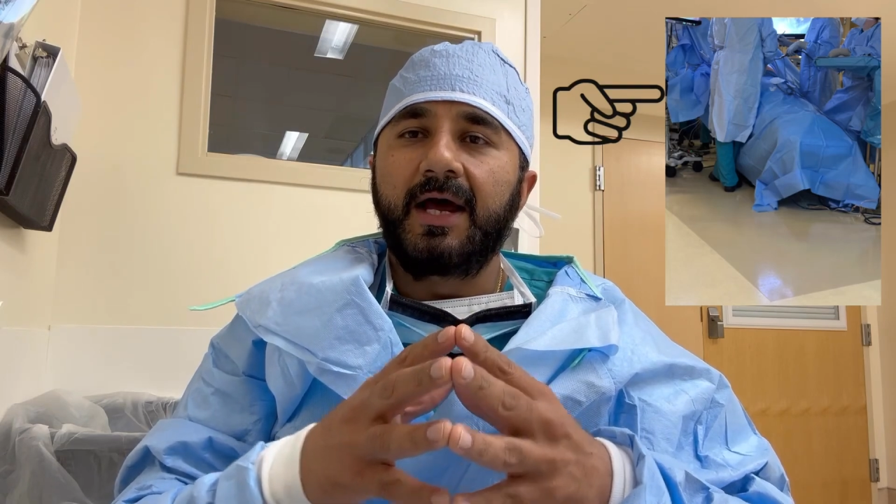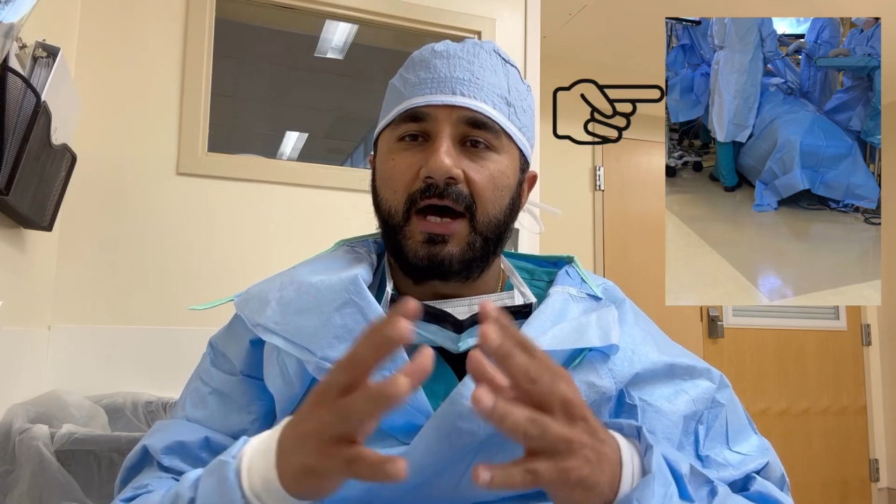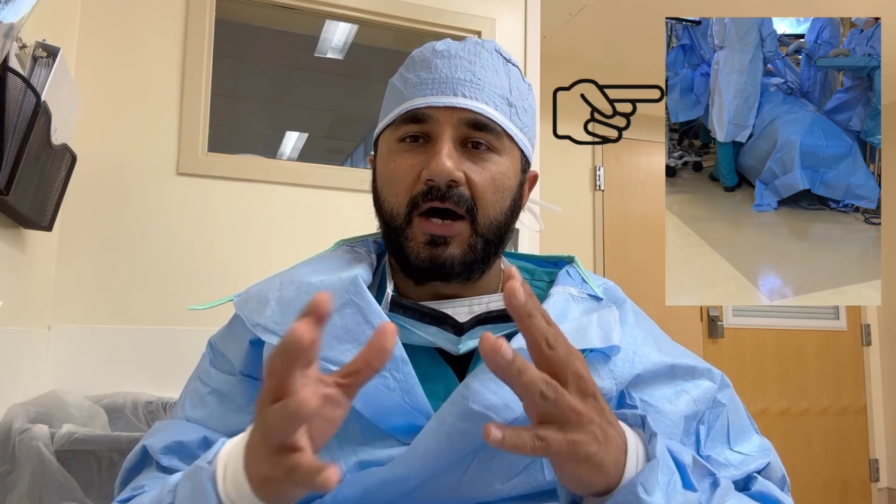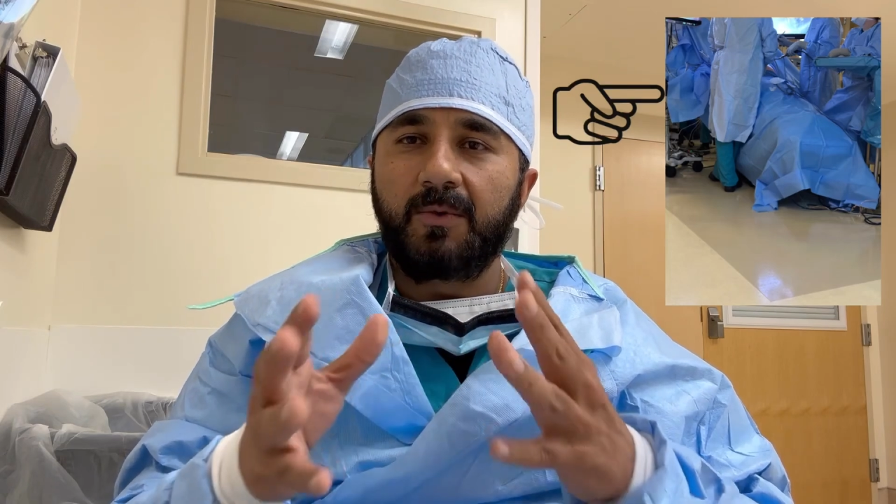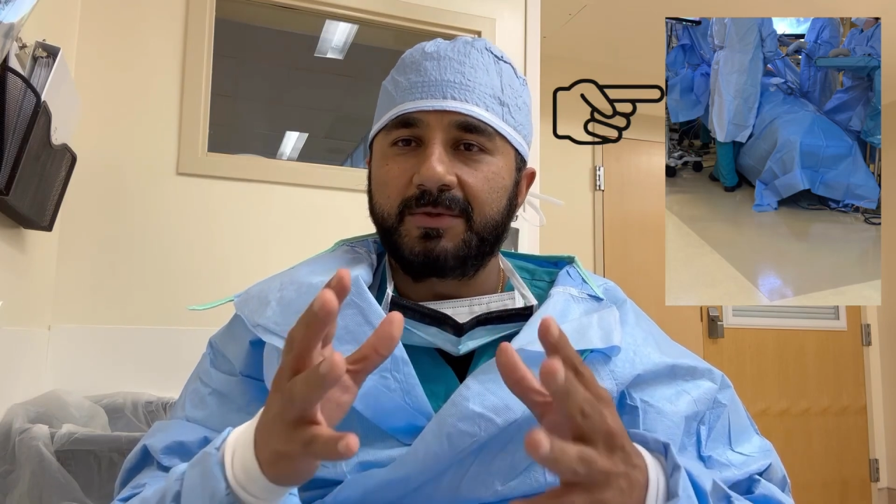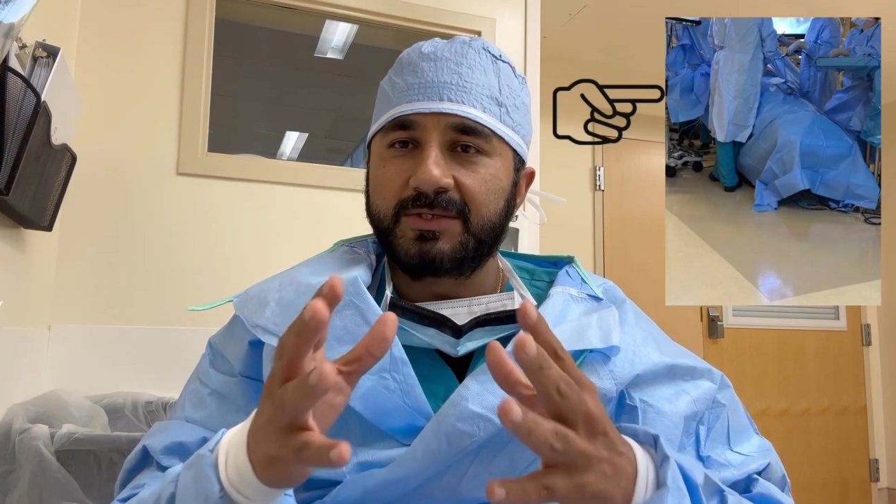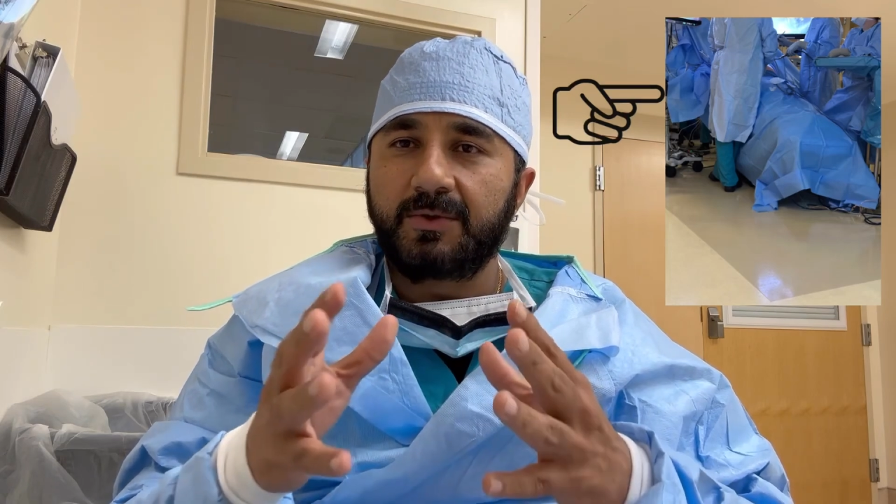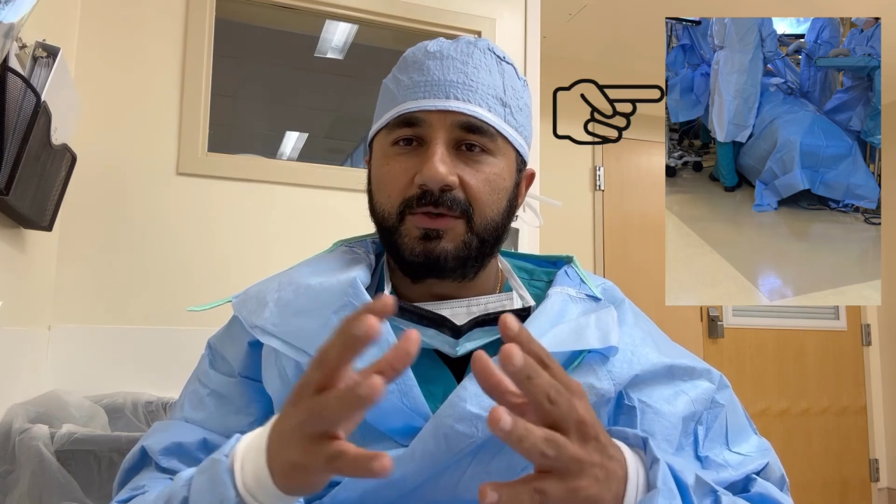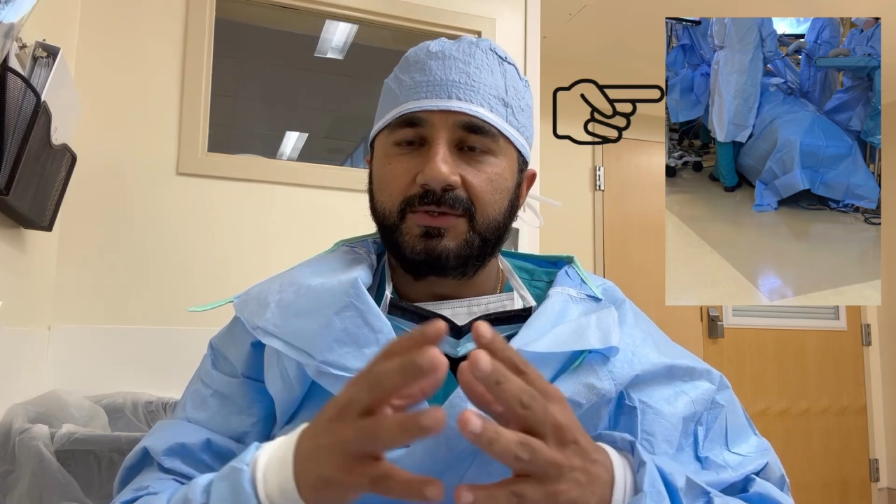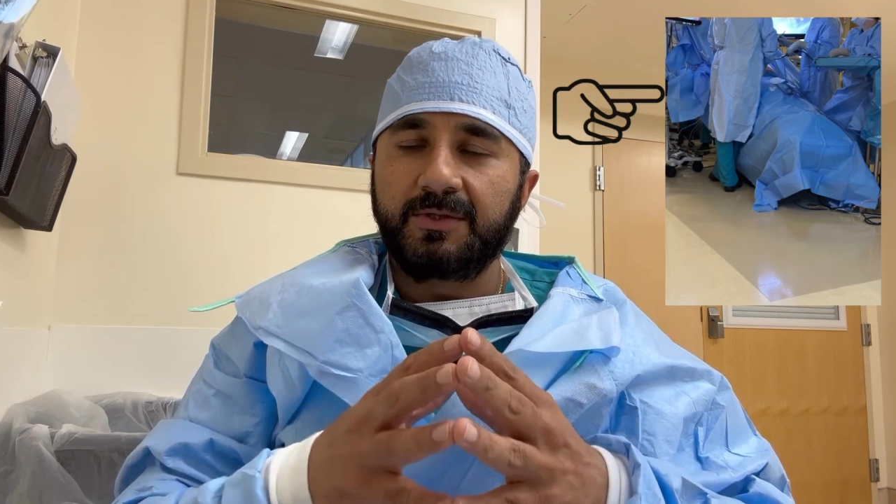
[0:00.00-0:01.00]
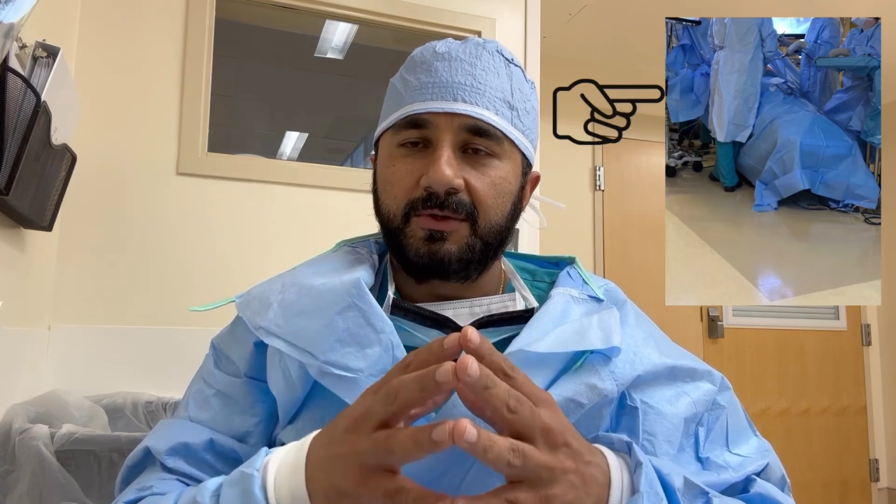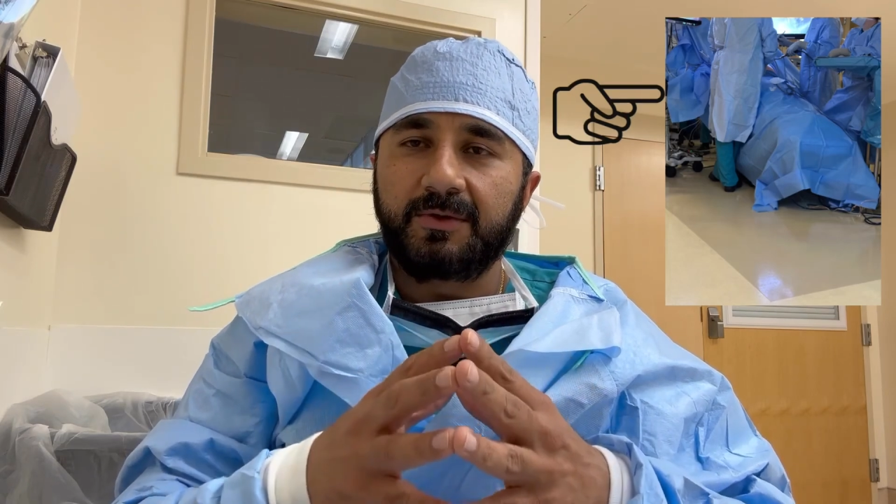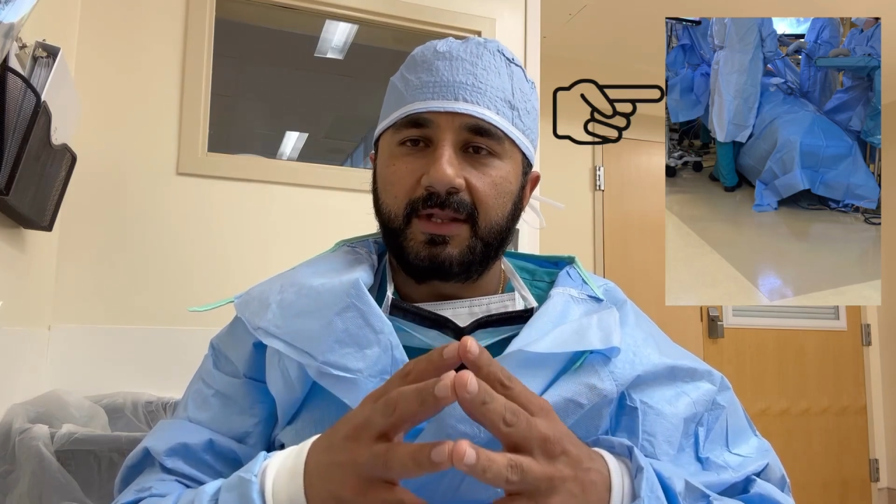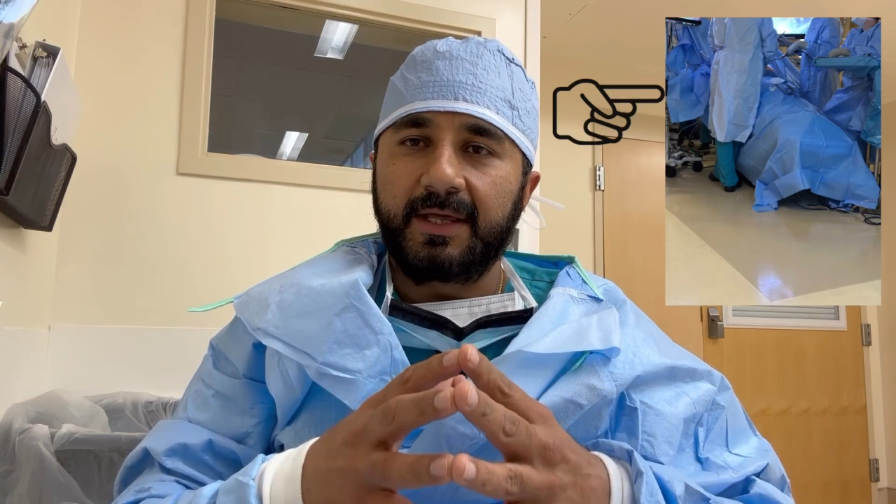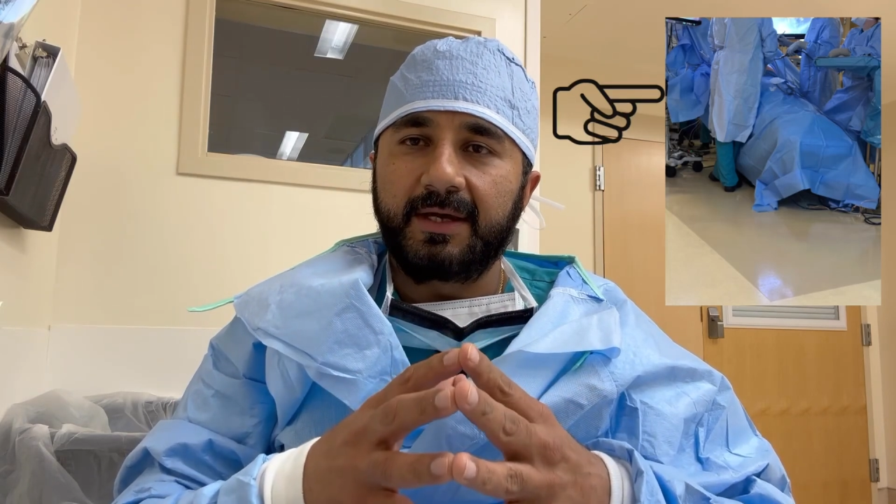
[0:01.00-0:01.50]
how it's going to
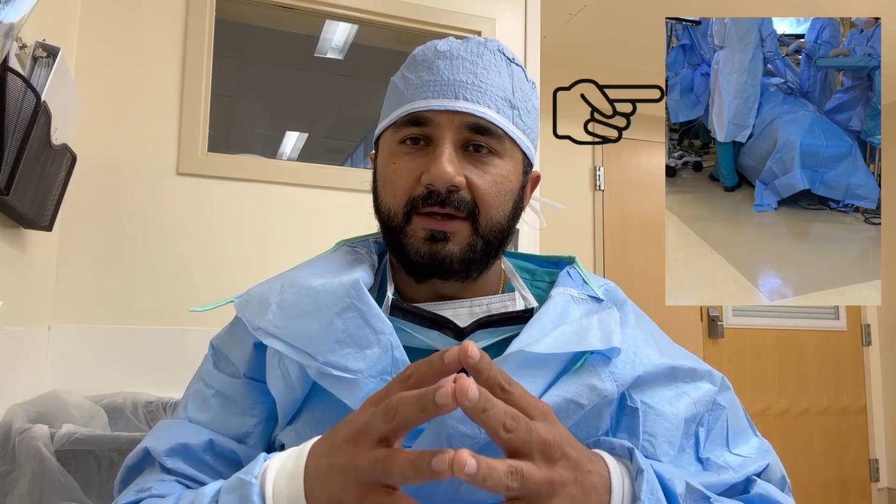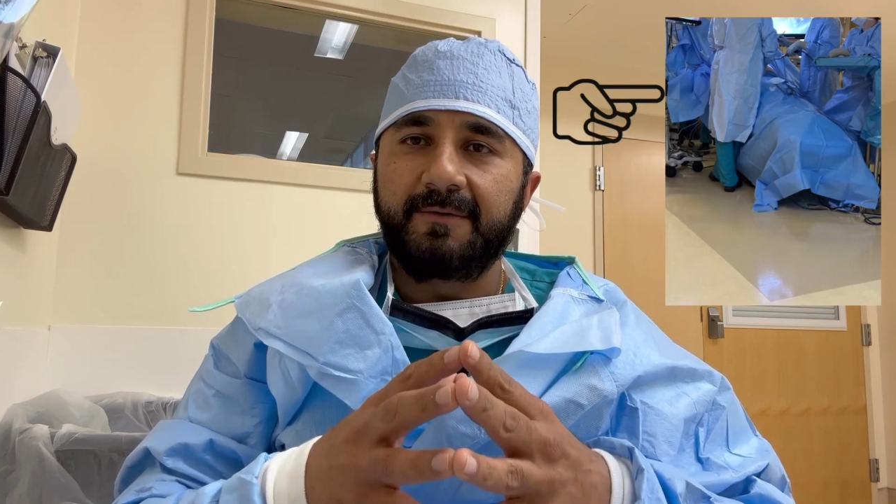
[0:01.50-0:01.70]
look like.